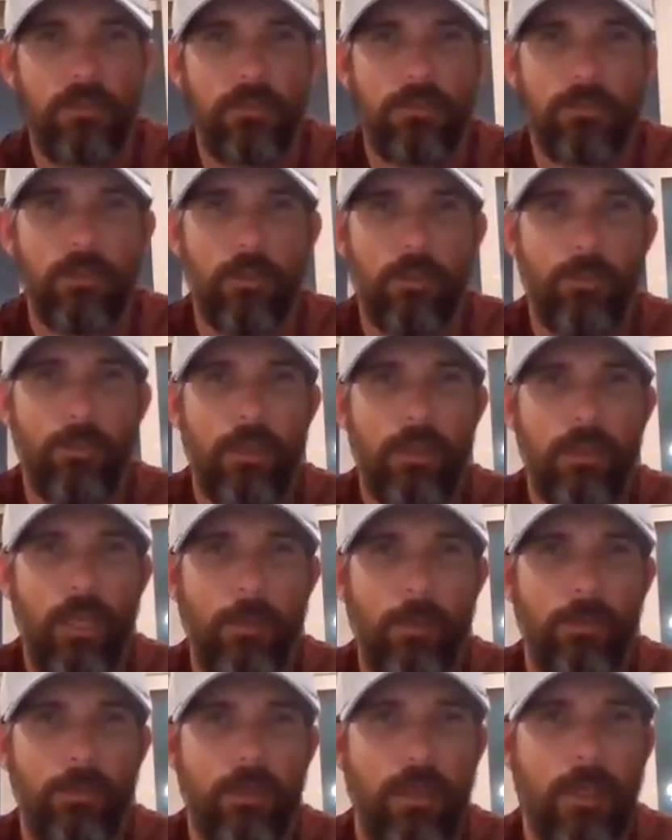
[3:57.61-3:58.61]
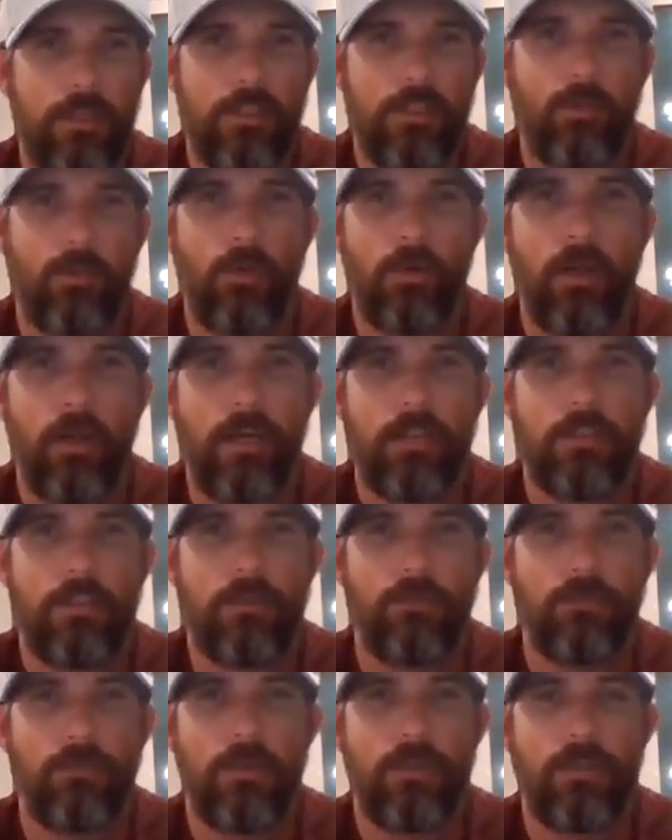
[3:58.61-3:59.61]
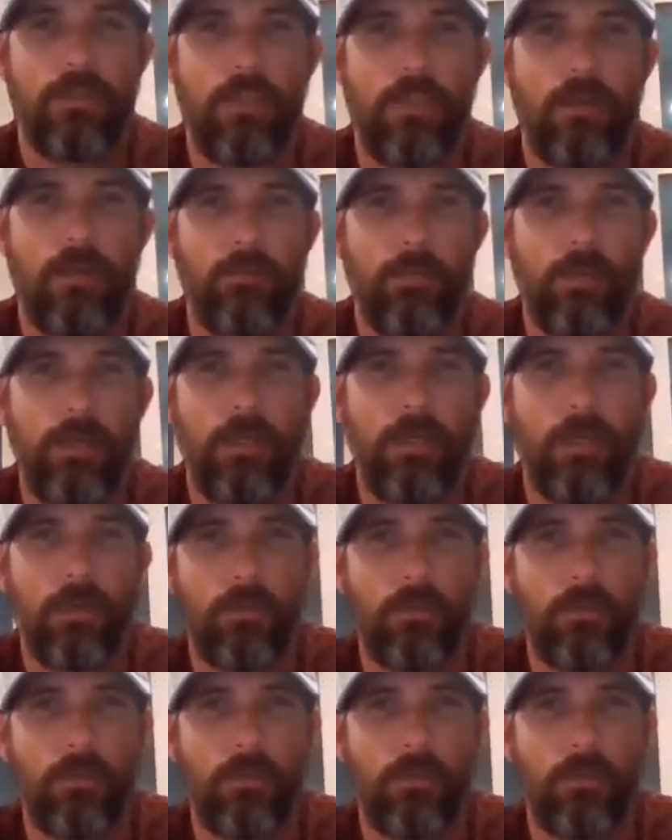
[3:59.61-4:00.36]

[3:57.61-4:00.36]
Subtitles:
So the bank application won't ask you for a DMB